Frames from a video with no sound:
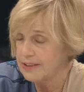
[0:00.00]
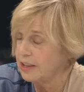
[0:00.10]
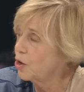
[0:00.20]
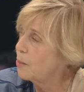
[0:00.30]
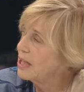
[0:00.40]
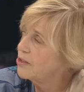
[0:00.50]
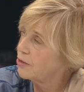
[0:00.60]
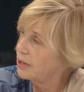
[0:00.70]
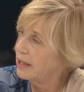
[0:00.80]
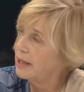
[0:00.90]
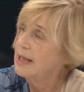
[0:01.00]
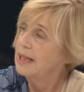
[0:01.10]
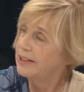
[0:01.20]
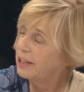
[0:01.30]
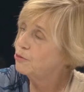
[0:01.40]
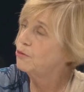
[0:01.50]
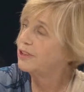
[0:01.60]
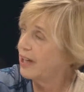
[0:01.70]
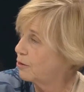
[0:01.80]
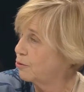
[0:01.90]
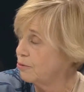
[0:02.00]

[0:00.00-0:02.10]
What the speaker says: it's quite